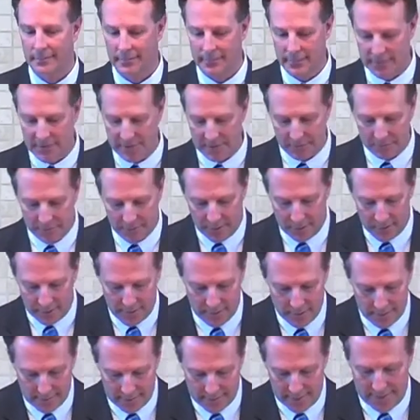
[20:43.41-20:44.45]
Something
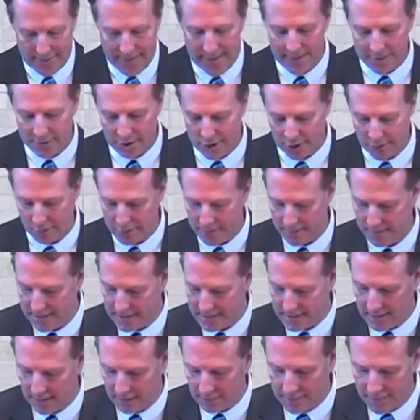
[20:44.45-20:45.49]
that I challenge
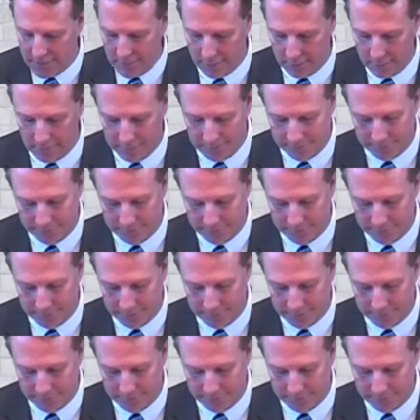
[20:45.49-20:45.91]
myself to.